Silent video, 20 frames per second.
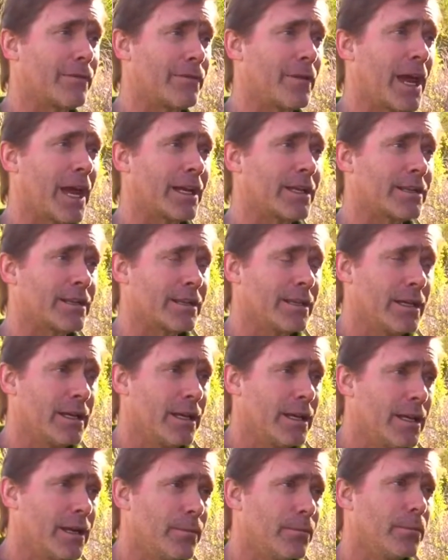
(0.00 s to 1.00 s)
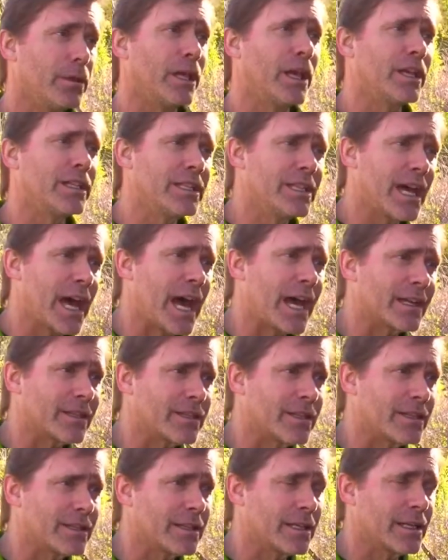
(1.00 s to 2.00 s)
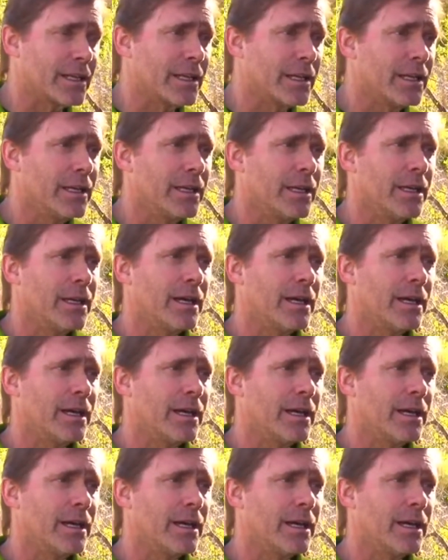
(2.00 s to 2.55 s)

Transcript: effects, blood toxicity,